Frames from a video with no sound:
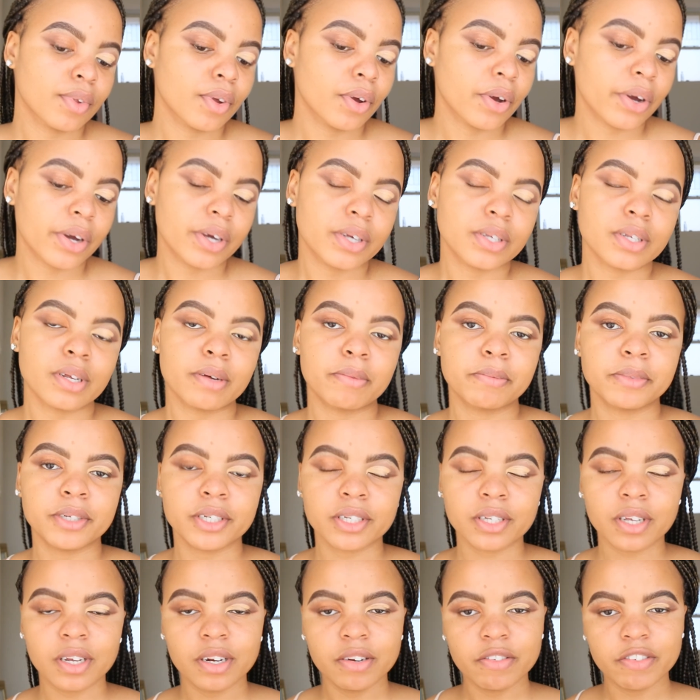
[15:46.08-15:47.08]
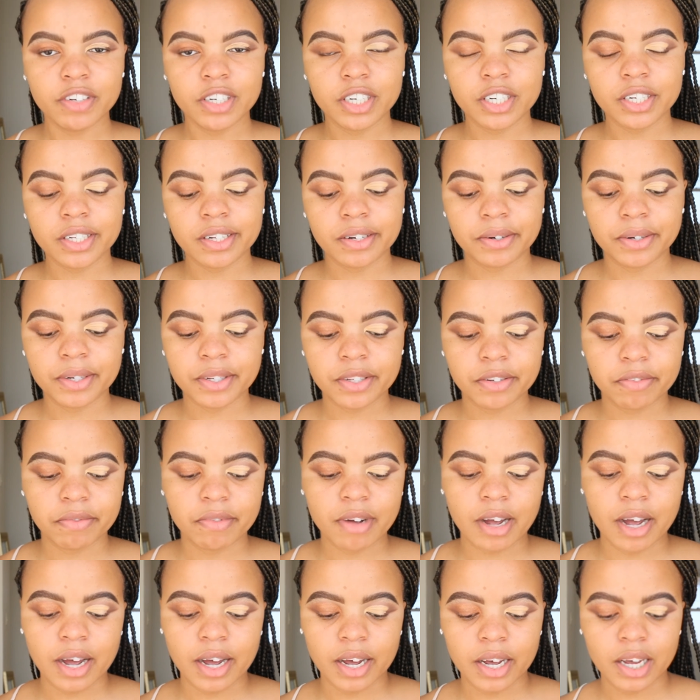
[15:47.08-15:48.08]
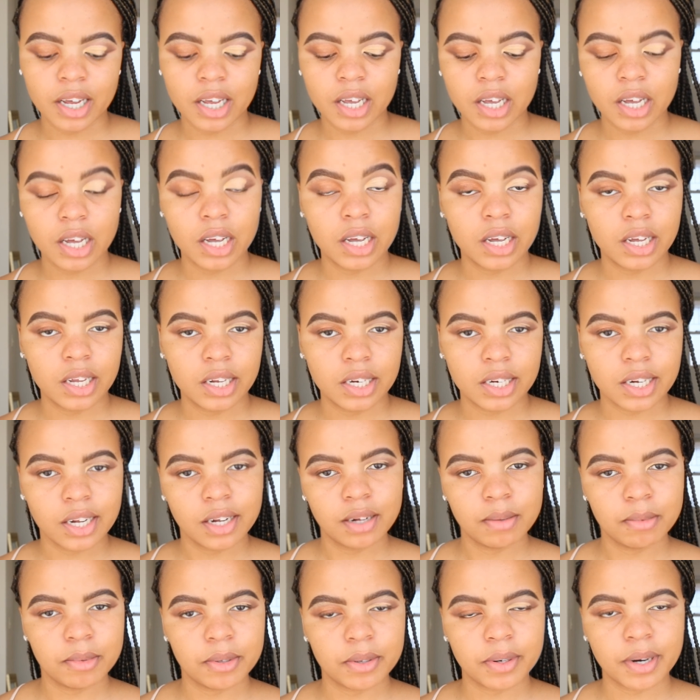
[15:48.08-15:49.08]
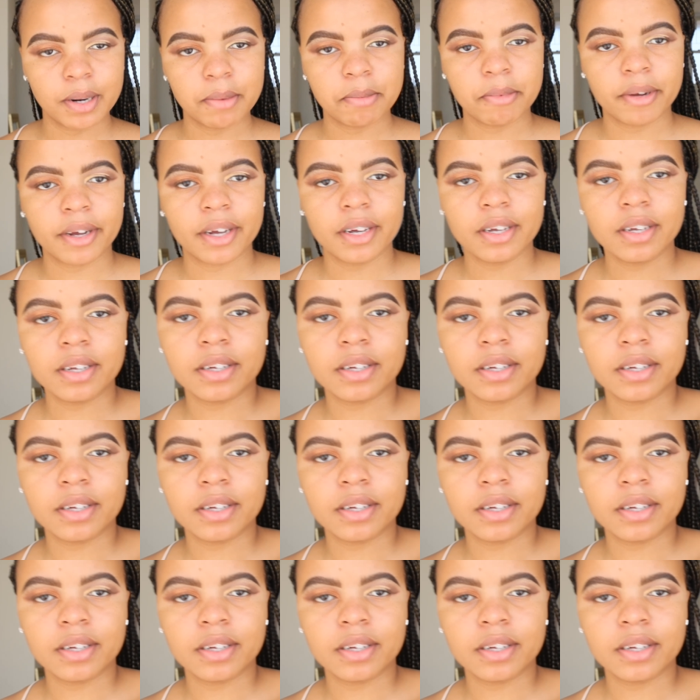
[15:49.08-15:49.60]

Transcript: Okay, so I'm just gonna finish the rest of my eye and I'll be right back.